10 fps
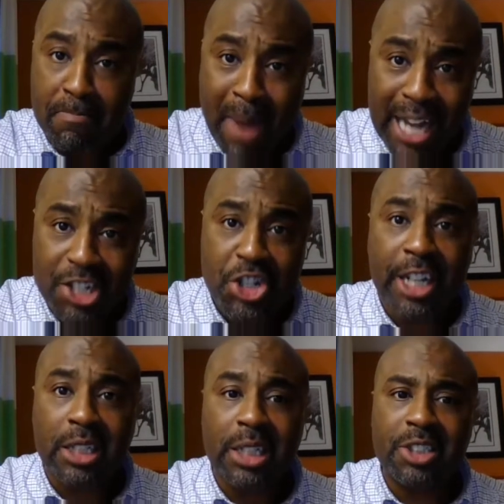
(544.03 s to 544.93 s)
about my
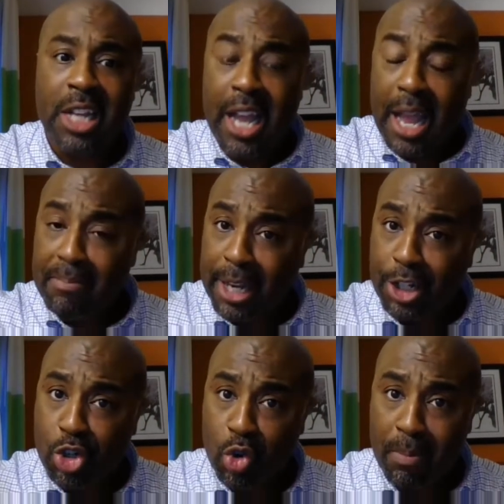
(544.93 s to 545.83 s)
checklist
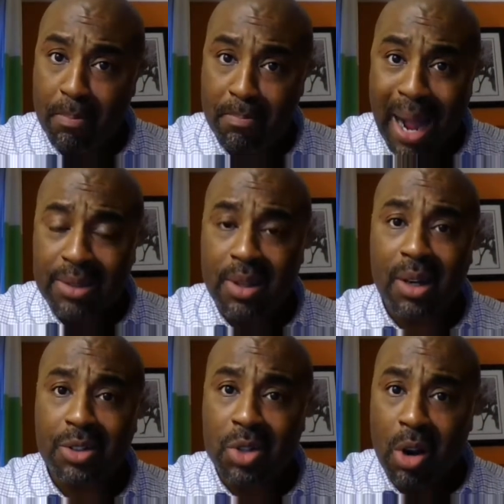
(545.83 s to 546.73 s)
and make sure my
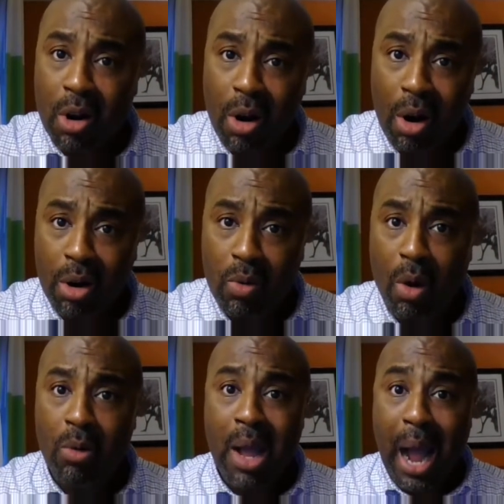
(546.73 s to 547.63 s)
ducks are in
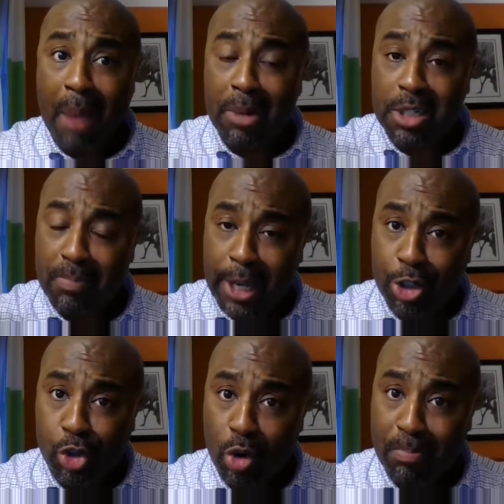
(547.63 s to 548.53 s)
a row. I must
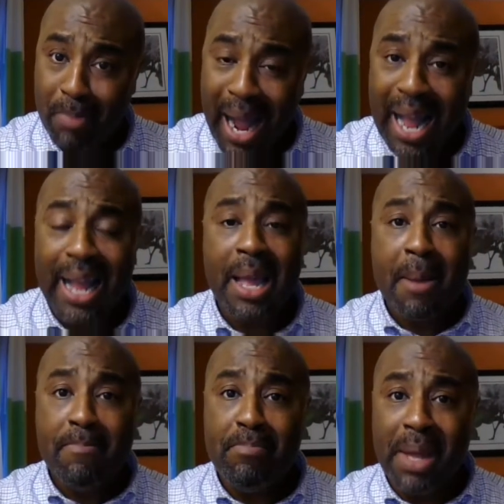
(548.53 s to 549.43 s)
make sure
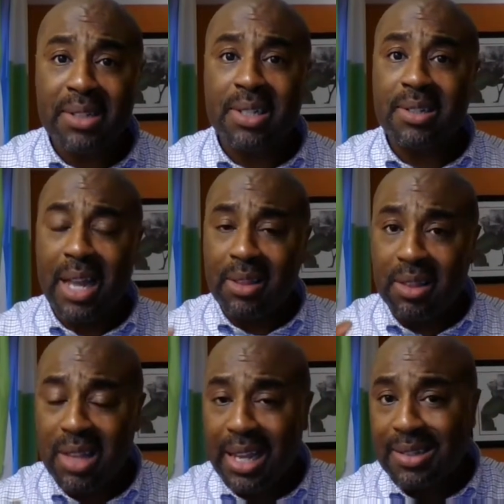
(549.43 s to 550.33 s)
my business
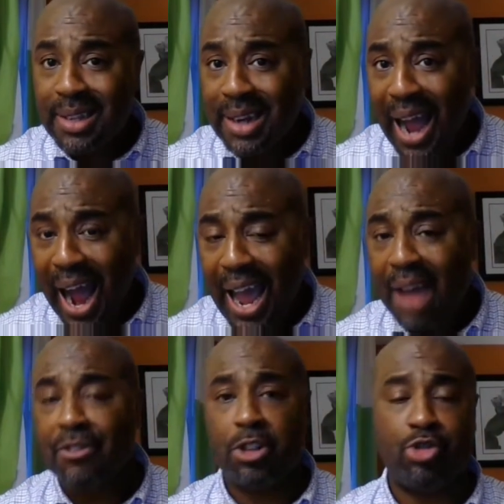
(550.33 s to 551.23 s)
and the things that
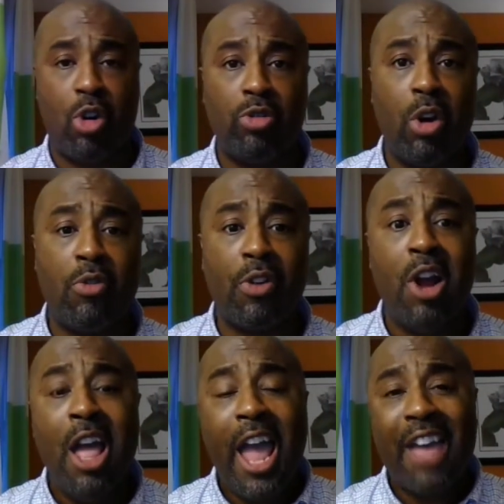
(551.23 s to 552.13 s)
I have control
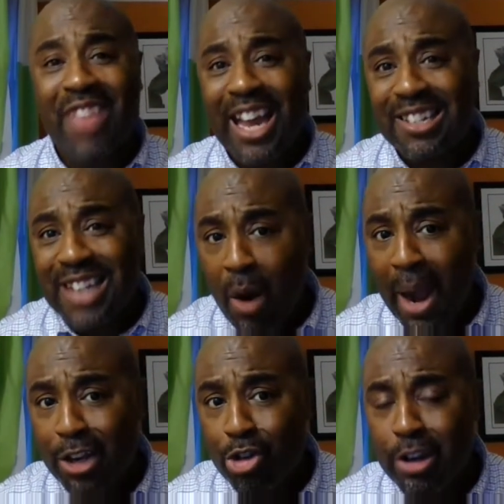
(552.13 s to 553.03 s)
over, and that is
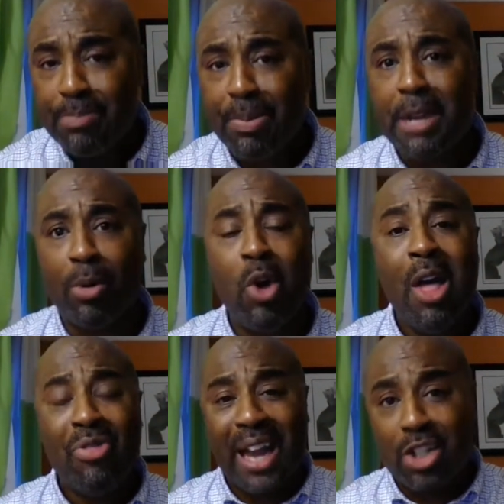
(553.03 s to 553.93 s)
how I treat
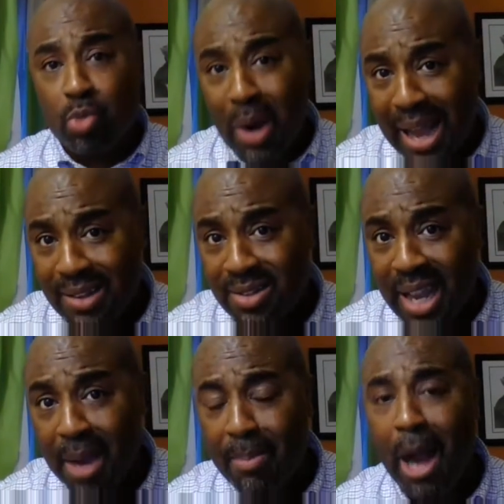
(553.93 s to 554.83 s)
people, that is what I
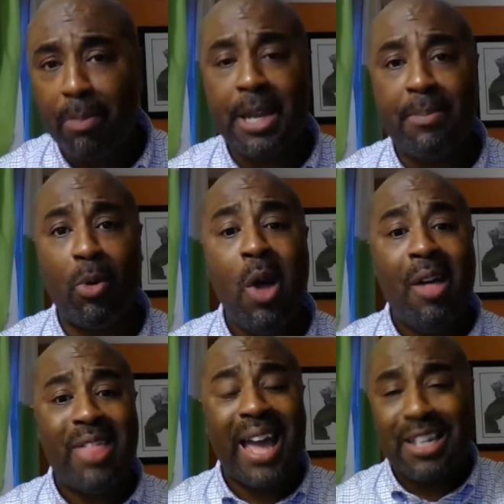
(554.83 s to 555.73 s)
say about
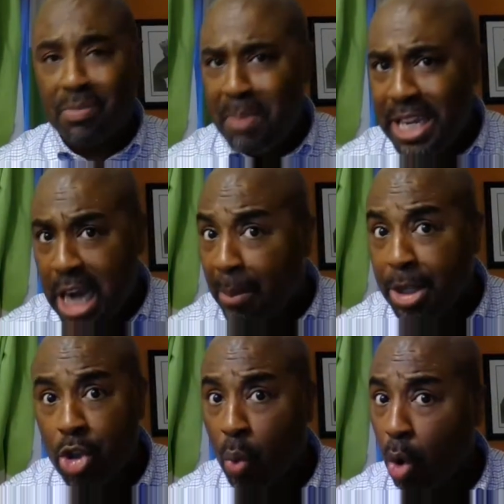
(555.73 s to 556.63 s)
people, that is me
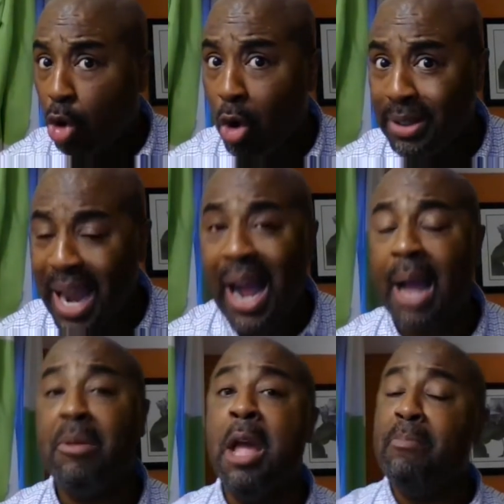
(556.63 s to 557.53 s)
coming to work on
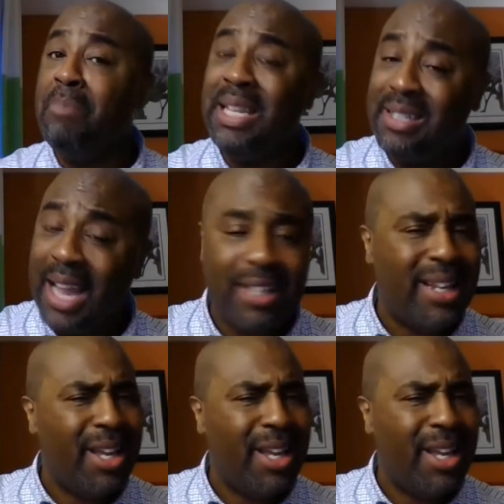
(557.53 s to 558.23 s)
time, me